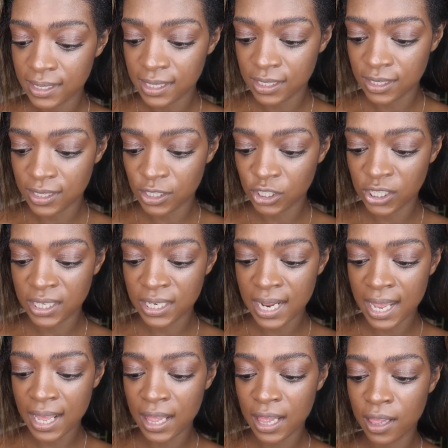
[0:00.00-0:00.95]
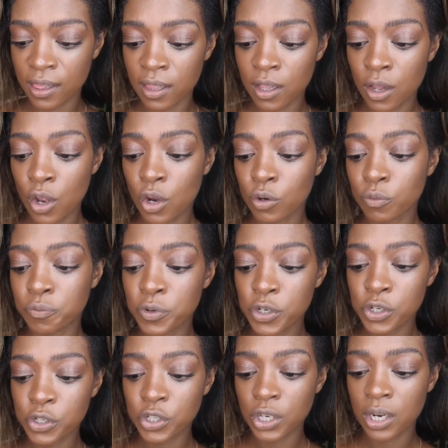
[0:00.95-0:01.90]
is the Chanel
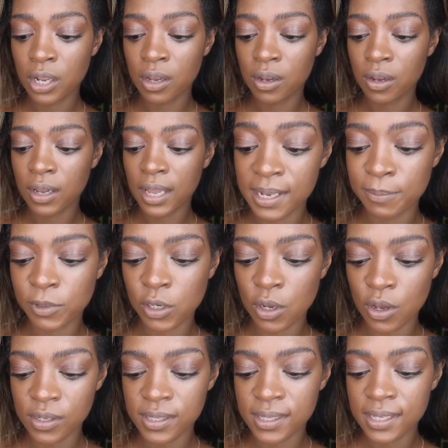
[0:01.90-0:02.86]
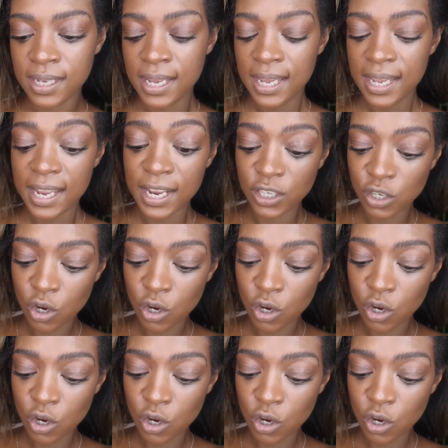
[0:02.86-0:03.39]
Rouge Allure lip gloss in